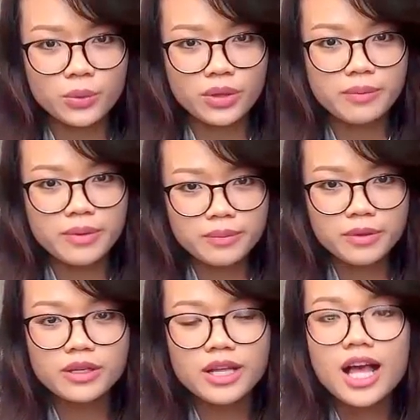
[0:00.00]
with
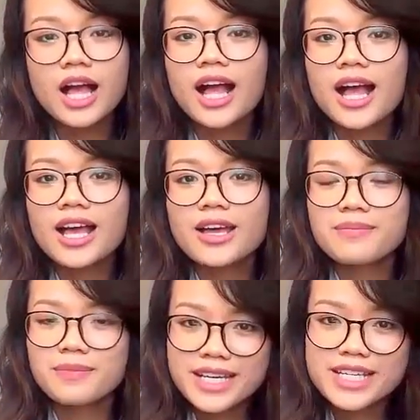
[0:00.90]
people,
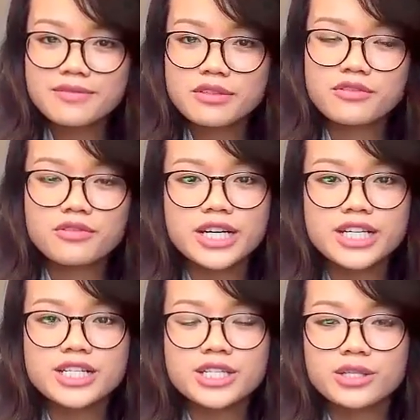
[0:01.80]
please feel
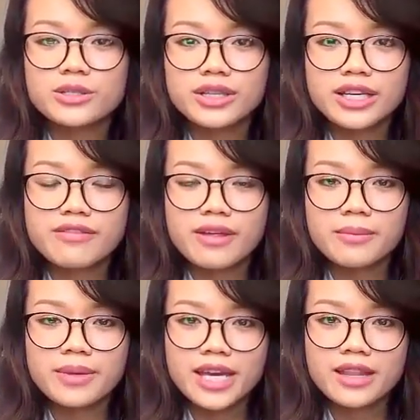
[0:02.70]
free to leave
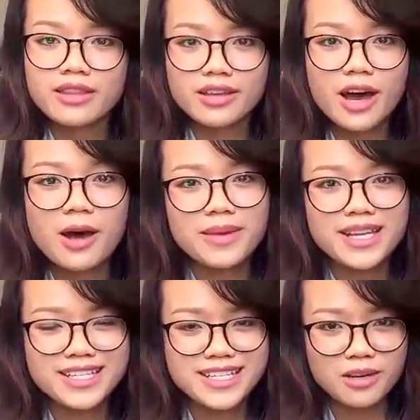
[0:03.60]
them in the
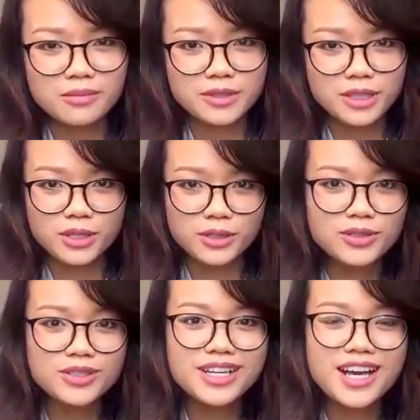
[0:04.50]
comment down
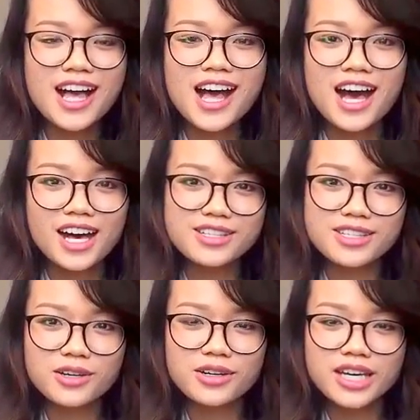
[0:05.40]
below.
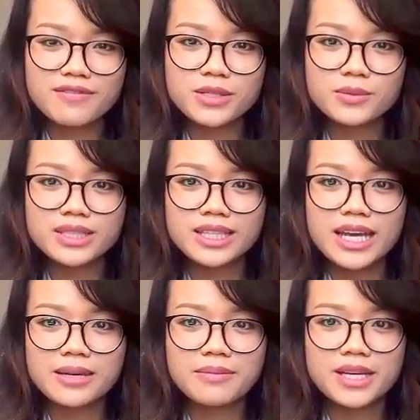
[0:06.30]
Also, if you would
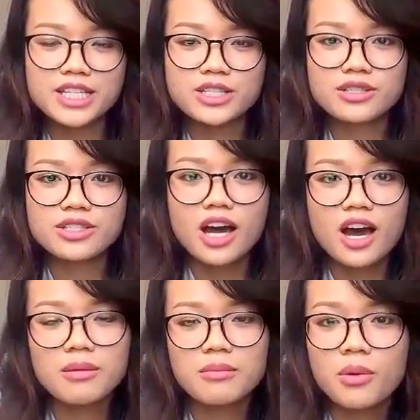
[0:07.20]
like me to
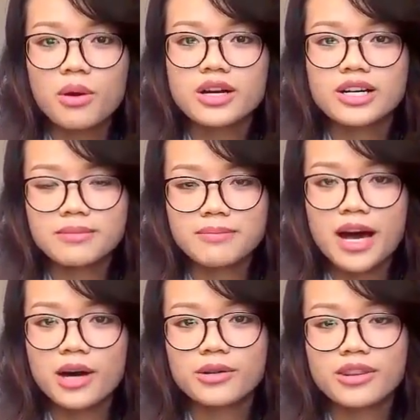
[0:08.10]
talk more
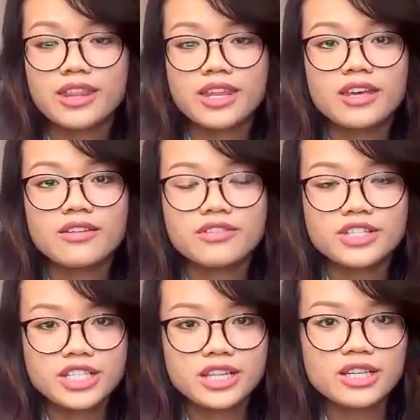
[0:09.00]
about the
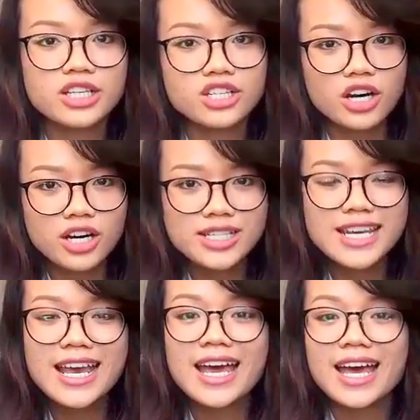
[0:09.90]
fertility chart
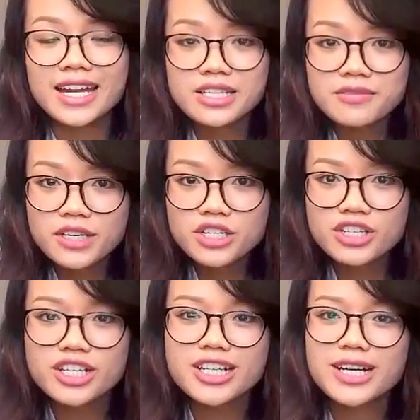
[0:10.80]
and its
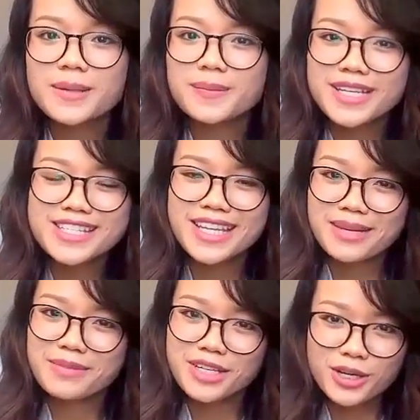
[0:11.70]
feature, please
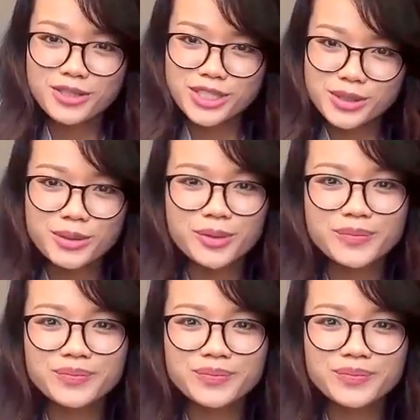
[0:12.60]
let me know too.